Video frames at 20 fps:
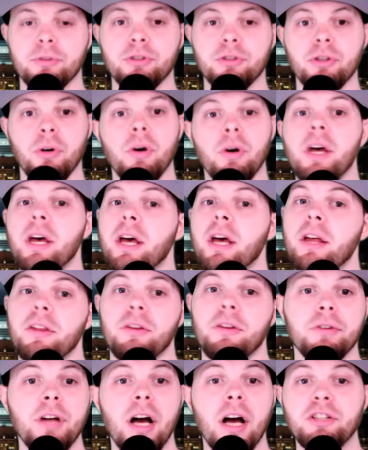So
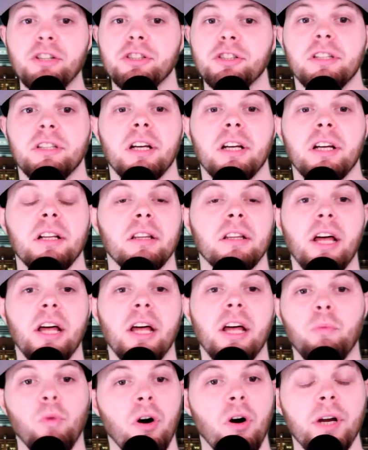they're not just going to let
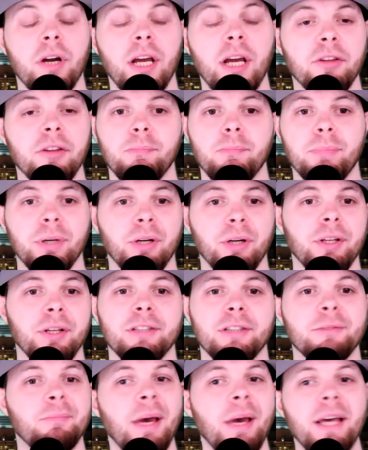him walk out the building
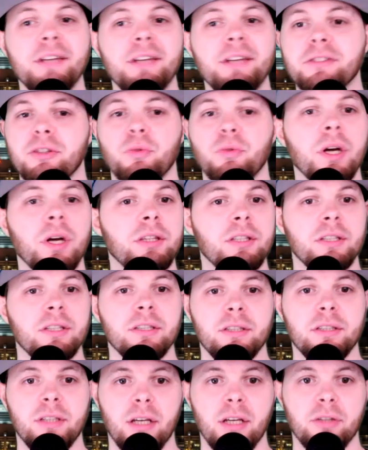is basically what
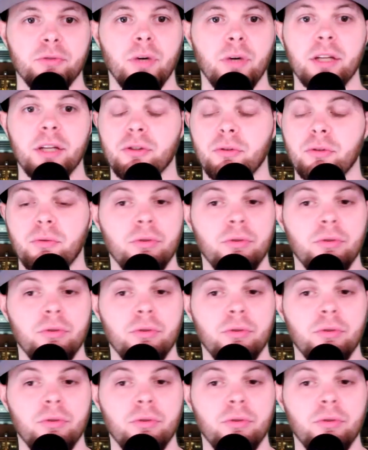this says, right?